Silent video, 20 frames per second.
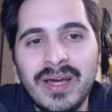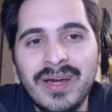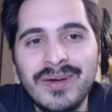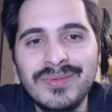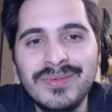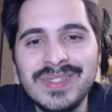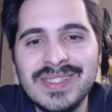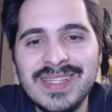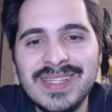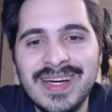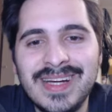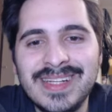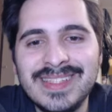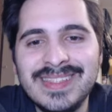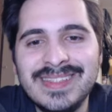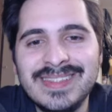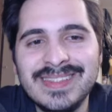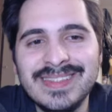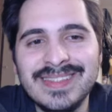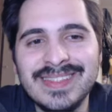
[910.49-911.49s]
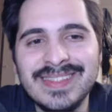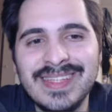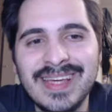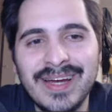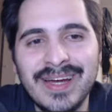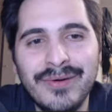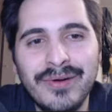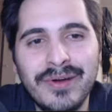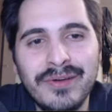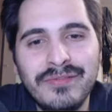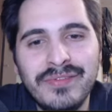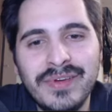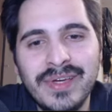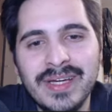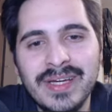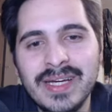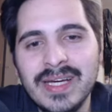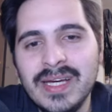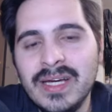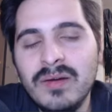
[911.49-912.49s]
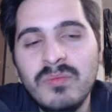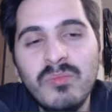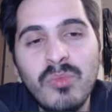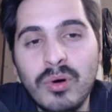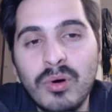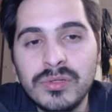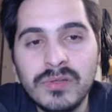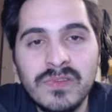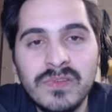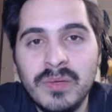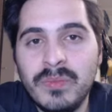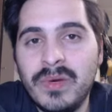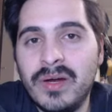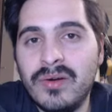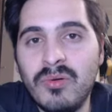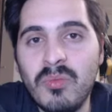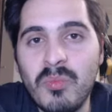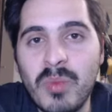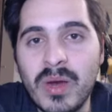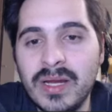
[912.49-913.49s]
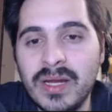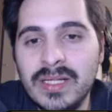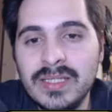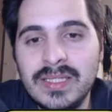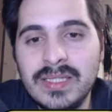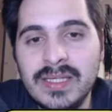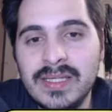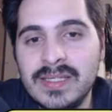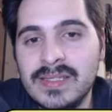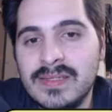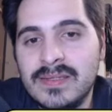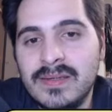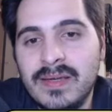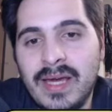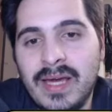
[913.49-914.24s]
I would start Thiago. I think both of them are on penalties,